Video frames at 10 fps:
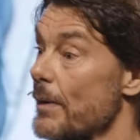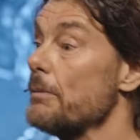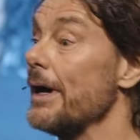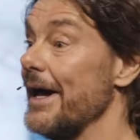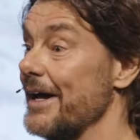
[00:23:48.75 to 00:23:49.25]

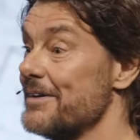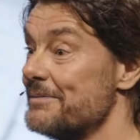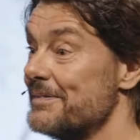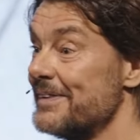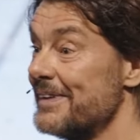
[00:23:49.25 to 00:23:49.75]
growing my hair.
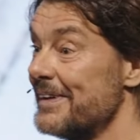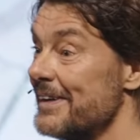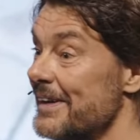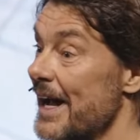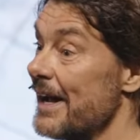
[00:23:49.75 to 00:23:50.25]

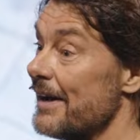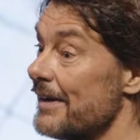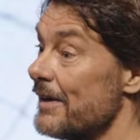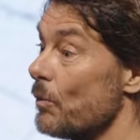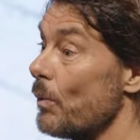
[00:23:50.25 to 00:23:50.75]

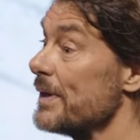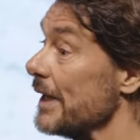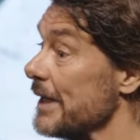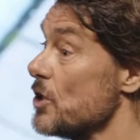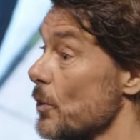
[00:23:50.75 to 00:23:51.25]
One
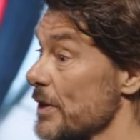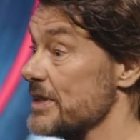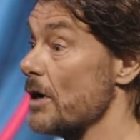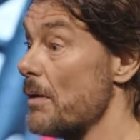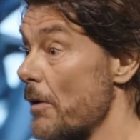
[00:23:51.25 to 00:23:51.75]
thing I didn't do
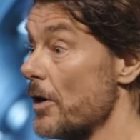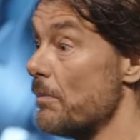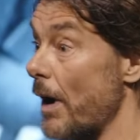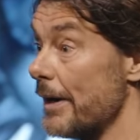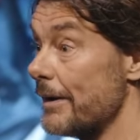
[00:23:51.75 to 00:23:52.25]
is sell my
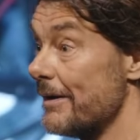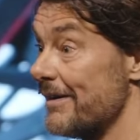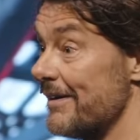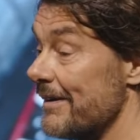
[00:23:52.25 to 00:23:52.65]
motorbike,